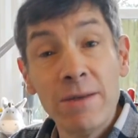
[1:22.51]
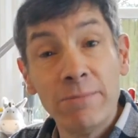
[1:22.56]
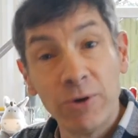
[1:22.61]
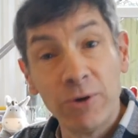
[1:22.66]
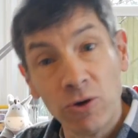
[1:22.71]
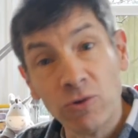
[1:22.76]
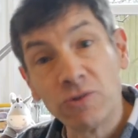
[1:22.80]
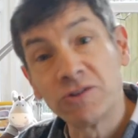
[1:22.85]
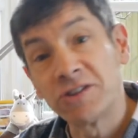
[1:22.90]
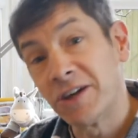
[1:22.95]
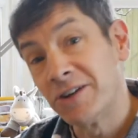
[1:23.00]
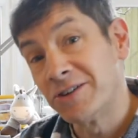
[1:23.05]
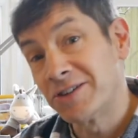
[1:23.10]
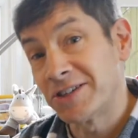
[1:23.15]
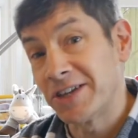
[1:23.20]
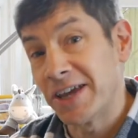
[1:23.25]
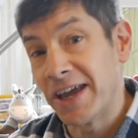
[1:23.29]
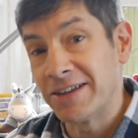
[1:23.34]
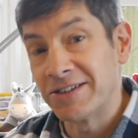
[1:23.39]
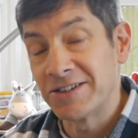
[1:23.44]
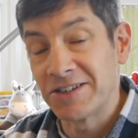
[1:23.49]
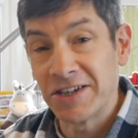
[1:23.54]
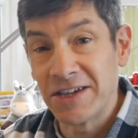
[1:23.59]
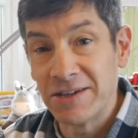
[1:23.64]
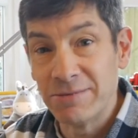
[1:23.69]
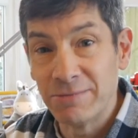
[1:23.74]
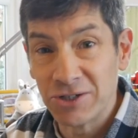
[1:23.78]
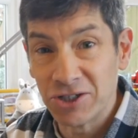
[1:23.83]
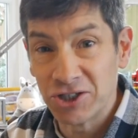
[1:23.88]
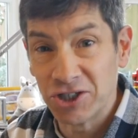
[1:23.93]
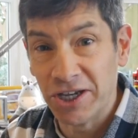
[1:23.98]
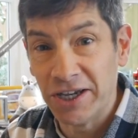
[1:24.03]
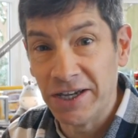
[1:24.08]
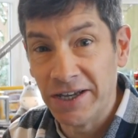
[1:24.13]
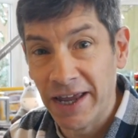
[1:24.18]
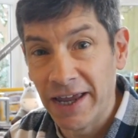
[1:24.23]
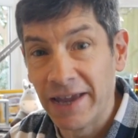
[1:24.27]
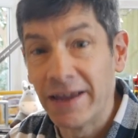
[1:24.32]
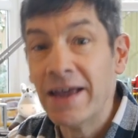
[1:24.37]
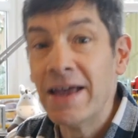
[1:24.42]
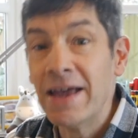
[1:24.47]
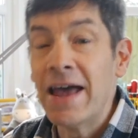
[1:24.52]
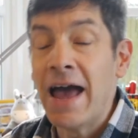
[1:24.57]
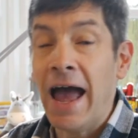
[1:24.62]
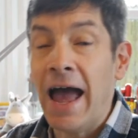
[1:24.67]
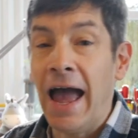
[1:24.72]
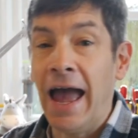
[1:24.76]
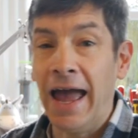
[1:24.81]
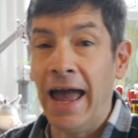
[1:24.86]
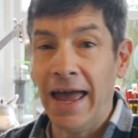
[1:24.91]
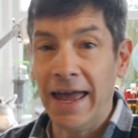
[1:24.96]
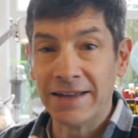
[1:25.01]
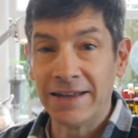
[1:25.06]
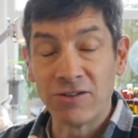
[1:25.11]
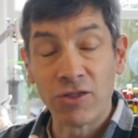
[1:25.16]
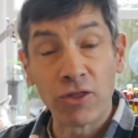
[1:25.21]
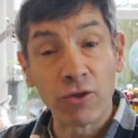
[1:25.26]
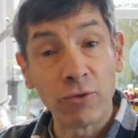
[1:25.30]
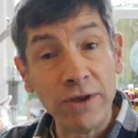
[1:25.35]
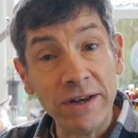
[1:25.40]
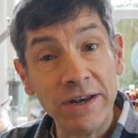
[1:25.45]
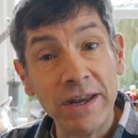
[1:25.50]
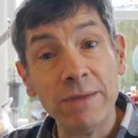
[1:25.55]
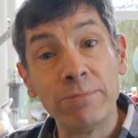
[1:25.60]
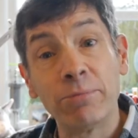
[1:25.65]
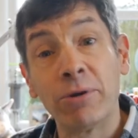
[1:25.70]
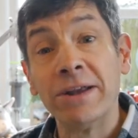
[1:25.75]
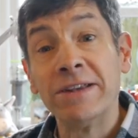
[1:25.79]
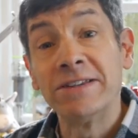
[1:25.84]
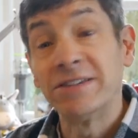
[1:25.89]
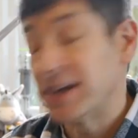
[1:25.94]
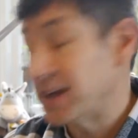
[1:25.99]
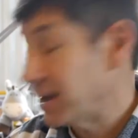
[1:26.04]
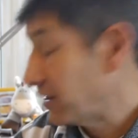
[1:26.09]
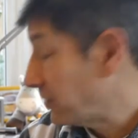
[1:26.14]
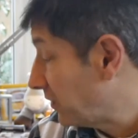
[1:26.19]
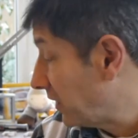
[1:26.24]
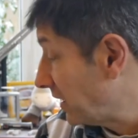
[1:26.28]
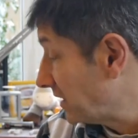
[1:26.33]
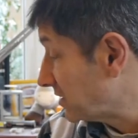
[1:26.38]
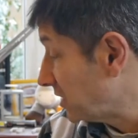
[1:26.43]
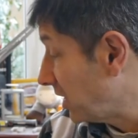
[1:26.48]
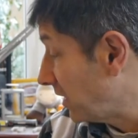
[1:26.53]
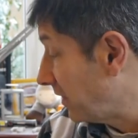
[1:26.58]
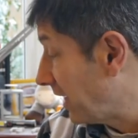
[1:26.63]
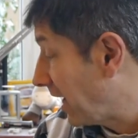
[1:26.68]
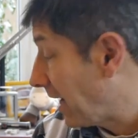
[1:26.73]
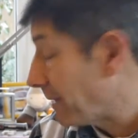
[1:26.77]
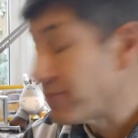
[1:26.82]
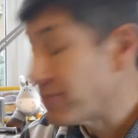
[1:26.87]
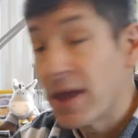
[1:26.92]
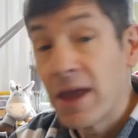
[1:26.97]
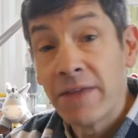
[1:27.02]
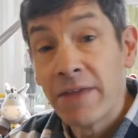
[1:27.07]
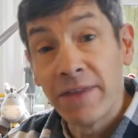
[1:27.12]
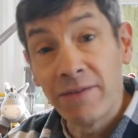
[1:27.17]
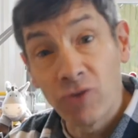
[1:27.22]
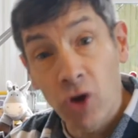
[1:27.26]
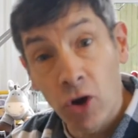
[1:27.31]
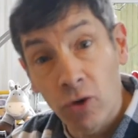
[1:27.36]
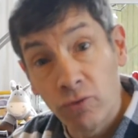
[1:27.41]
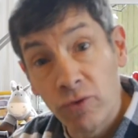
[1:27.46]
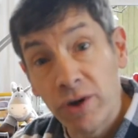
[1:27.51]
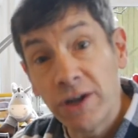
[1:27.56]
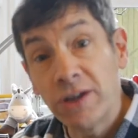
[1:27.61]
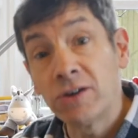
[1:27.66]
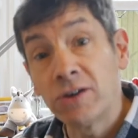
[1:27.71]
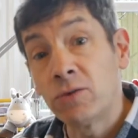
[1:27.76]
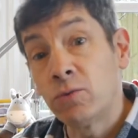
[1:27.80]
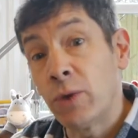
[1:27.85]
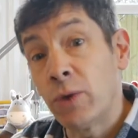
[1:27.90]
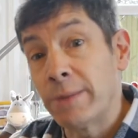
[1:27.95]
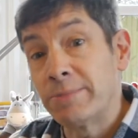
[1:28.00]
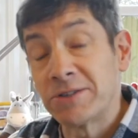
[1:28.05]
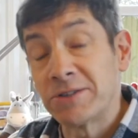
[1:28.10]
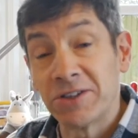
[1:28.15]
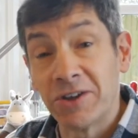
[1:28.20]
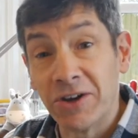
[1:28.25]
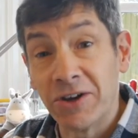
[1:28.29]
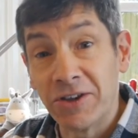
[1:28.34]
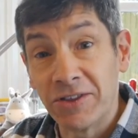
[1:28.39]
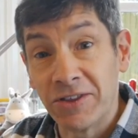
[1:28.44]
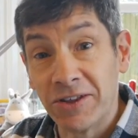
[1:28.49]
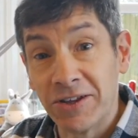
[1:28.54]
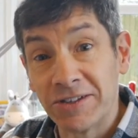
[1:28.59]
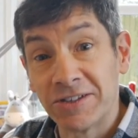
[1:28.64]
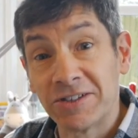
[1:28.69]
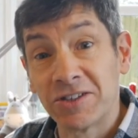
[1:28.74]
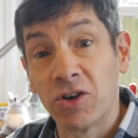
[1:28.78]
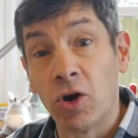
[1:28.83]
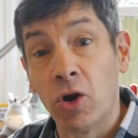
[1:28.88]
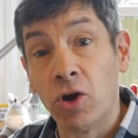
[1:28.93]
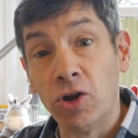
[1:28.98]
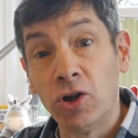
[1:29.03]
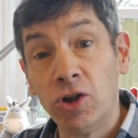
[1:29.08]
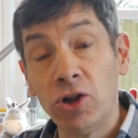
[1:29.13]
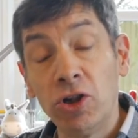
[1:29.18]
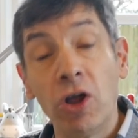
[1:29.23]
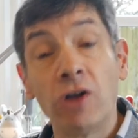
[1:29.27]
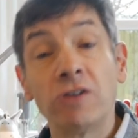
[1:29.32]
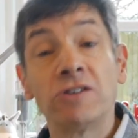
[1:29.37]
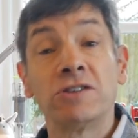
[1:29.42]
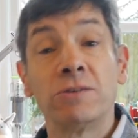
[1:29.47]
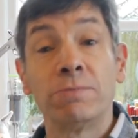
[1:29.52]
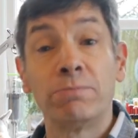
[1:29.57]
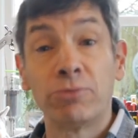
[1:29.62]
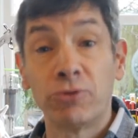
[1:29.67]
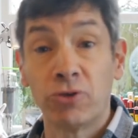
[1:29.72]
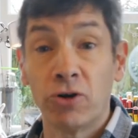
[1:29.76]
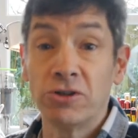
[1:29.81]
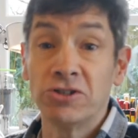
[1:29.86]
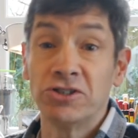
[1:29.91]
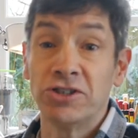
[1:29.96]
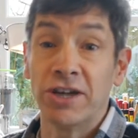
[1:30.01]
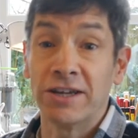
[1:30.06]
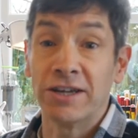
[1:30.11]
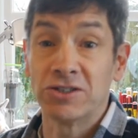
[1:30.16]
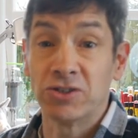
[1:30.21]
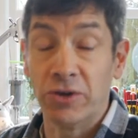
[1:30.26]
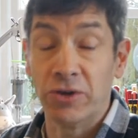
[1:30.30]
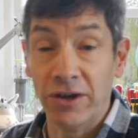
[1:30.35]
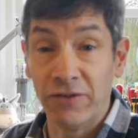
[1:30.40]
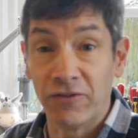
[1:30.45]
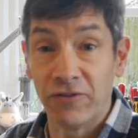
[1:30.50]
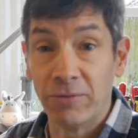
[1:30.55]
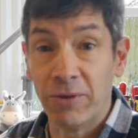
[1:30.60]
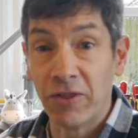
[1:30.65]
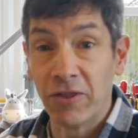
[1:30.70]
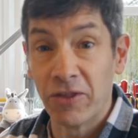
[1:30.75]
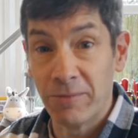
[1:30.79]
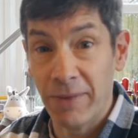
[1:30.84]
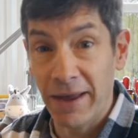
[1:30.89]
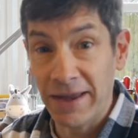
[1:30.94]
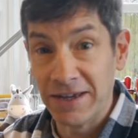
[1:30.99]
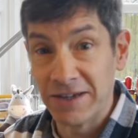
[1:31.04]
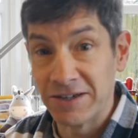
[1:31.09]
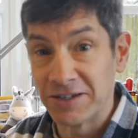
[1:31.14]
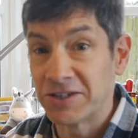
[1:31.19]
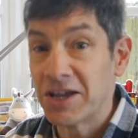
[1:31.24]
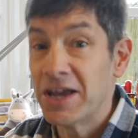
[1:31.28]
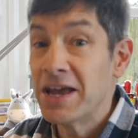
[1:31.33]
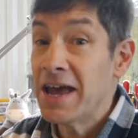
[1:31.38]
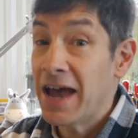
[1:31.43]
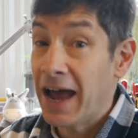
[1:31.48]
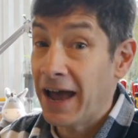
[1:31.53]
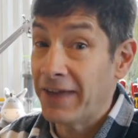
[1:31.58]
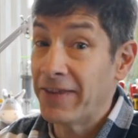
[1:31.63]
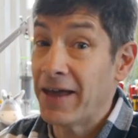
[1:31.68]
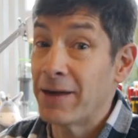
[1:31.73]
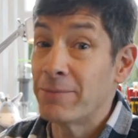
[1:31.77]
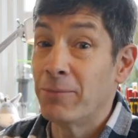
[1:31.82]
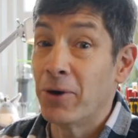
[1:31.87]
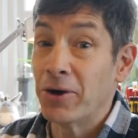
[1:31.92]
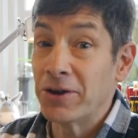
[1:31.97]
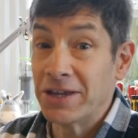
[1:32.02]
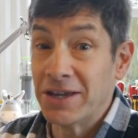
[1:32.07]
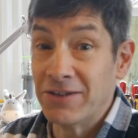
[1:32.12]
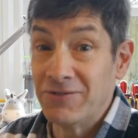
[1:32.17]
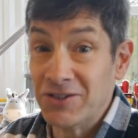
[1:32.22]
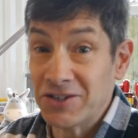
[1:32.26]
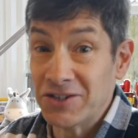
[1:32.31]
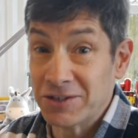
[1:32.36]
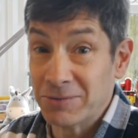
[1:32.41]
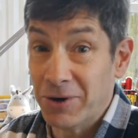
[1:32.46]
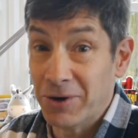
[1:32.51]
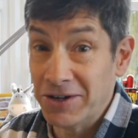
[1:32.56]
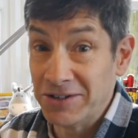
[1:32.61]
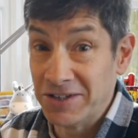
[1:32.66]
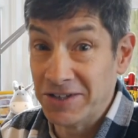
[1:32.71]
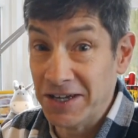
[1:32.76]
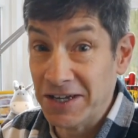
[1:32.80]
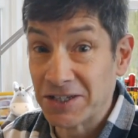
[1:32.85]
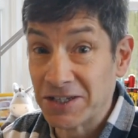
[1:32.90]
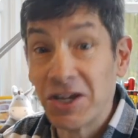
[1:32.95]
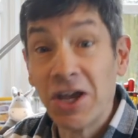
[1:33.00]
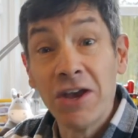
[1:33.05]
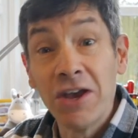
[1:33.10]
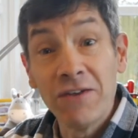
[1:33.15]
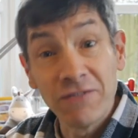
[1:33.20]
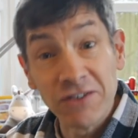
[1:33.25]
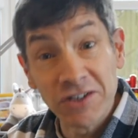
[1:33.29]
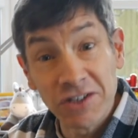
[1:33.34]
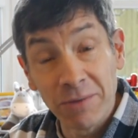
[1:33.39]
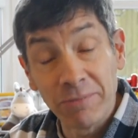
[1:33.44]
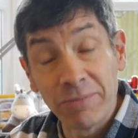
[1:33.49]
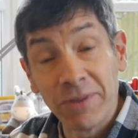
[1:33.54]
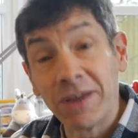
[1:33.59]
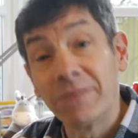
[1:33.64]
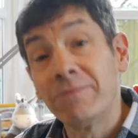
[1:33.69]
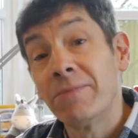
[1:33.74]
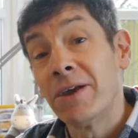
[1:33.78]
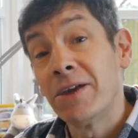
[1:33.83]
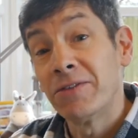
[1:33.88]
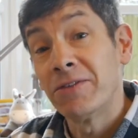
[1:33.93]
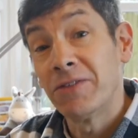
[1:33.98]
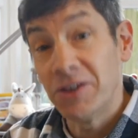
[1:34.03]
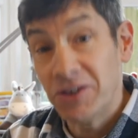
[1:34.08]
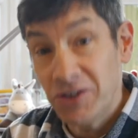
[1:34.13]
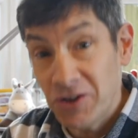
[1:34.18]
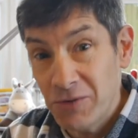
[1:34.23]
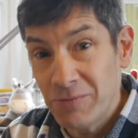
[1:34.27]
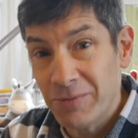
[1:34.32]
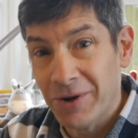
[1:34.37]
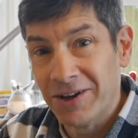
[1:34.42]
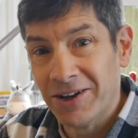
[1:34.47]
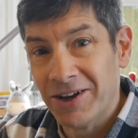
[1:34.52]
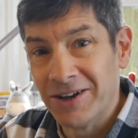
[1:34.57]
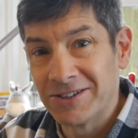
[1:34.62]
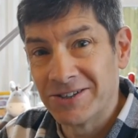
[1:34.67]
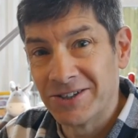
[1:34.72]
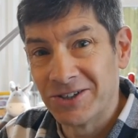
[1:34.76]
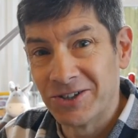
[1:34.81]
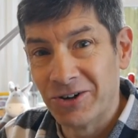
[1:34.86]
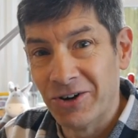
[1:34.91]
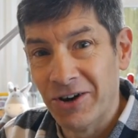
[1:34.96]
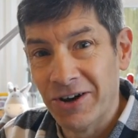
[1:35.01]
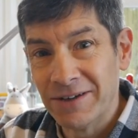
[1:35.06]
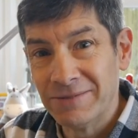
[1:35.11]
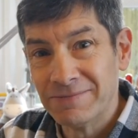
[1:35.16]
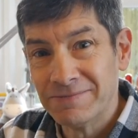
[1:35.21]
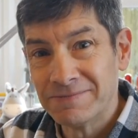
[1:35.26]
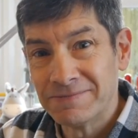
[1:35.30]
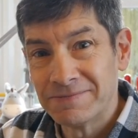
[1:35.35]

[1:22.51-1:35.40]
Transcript: but also cnc machining and 3d printing and things like that they've got a really good website that's got lots of projects on it from other makers and that might give you some ideas for something that you might like to try